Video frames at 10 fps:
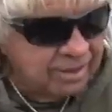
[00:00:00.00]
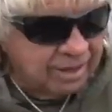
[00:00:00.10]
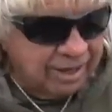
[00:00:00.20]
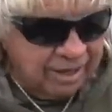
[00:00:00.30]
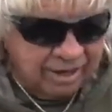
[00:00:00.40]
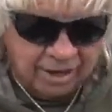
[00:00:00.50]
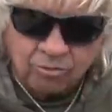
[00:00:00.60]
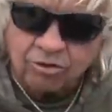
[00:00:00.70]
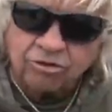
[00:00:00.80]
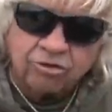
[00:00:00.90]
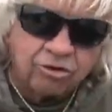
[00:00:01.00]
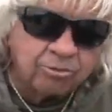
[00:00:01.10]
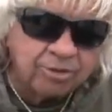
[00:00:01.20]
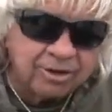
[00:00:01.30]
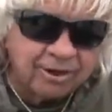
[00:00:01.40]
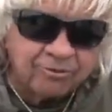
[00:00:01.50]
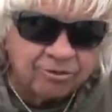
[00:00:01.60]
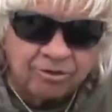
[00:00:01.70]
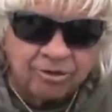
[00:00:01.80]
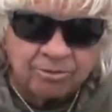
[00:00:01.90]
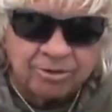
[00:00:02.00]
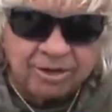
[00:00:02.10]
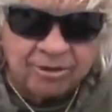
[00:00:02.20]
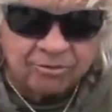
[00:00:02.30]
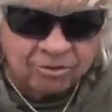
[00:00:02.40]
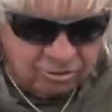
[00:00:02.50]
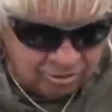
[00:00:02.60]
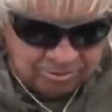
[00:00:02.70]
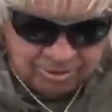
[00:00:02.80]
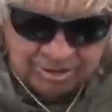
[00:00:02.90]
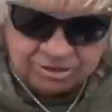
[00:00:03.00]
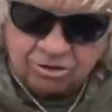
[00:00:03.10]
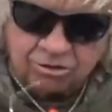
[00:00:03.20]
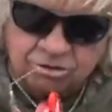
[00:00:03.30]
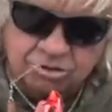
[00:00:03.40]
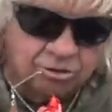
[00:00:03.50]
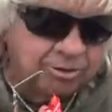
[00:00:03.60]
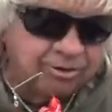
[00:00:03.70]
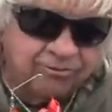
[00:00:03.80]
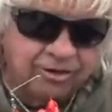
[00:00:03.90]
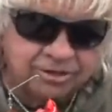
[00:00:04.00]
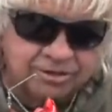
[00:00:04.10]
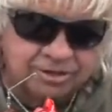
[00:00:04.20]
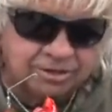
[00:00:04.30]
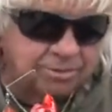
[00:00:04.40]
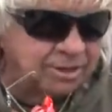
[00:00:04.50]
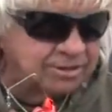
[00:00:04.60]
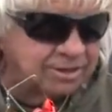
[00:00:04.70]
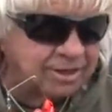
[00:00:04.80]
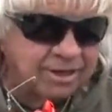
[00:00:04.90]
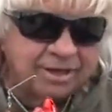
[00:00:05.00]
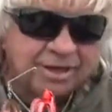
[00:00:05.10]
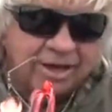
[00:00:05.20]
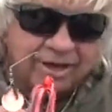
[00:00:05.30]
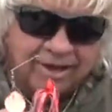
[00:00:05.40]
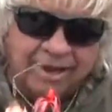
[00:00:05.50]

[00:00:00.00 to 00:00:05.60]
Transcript: And I won tournament after tournament after tournament. It's caught so many fish, it's amazing. And